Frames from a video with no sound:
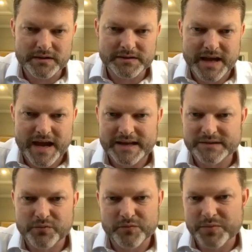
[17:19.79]

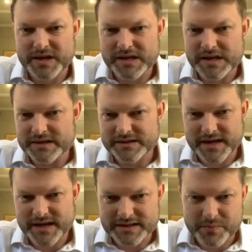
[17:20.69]
scans will be
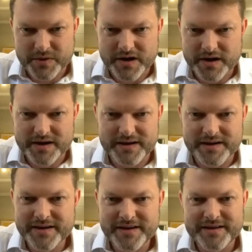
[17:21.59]
assessed by
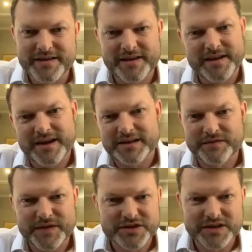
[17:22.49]
the
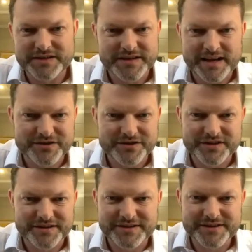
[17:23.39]
artificial
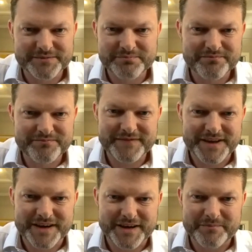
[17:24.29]
intelligence
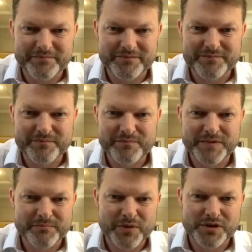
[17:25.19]

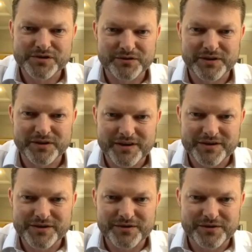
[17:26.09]
module
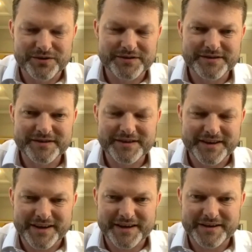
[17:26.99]
on your
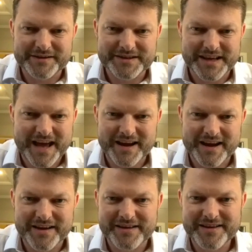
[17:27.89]

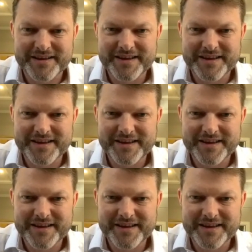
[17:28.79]
scanner.